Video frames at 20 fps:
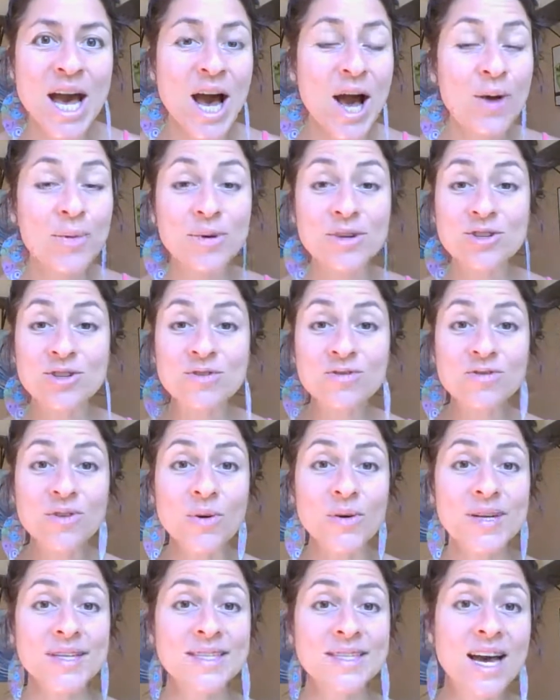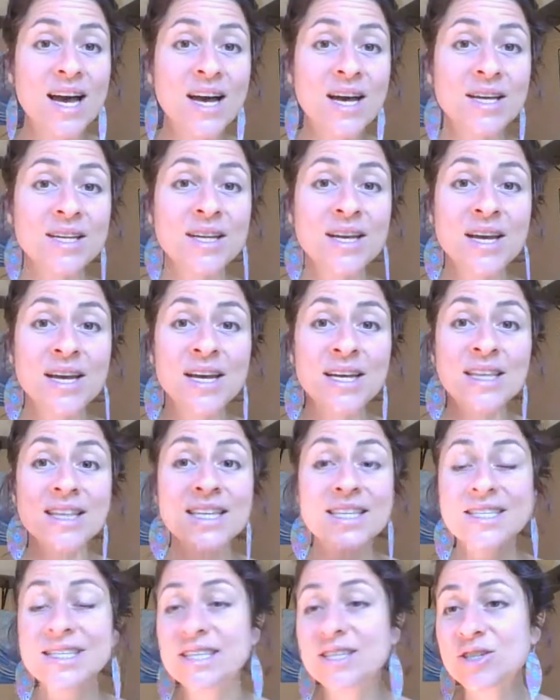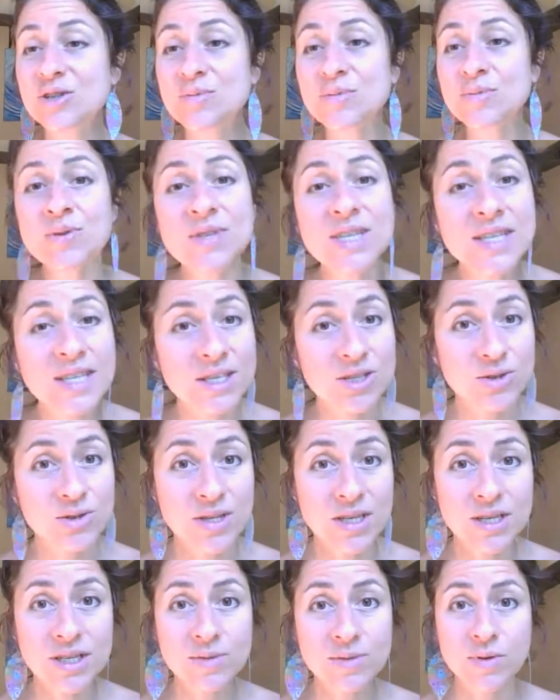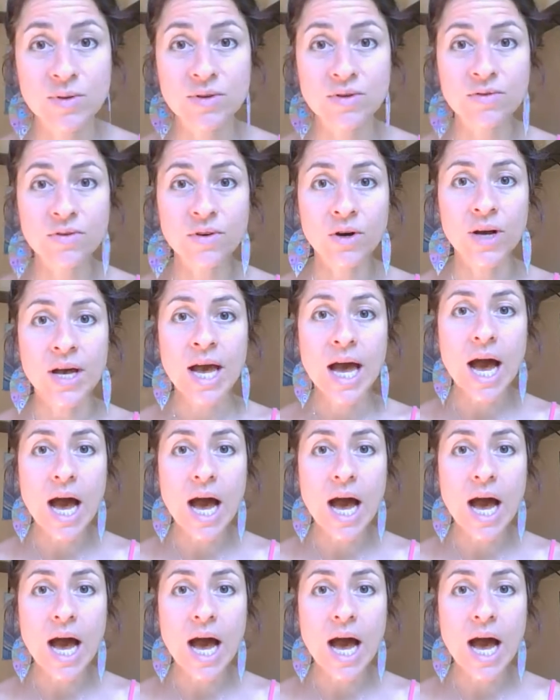I want you to focus on listening to music that you think is beautiful.